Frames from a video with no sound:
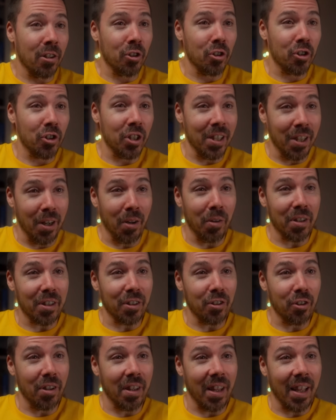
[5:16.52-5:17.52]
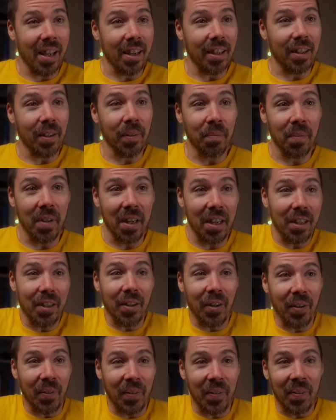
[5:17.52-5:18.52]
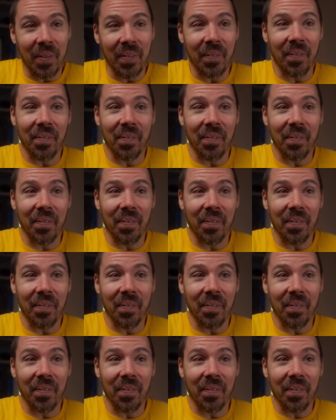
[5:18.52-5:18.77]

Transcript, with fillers: she noticed that, uh-oh,